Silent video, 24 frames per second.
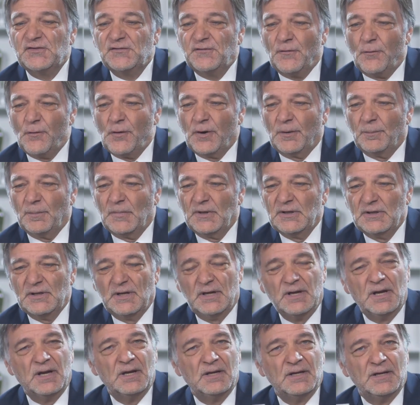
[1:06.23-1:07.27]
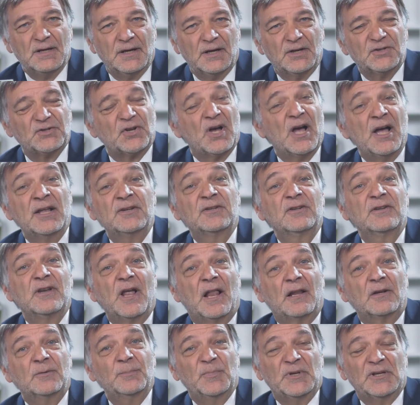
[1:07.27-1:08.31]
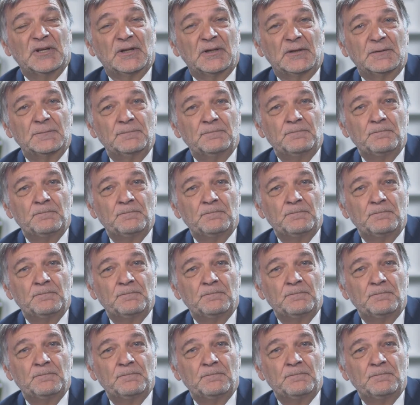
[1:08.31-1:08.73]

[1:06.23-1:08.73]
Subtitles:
form. Here's a $100 bill.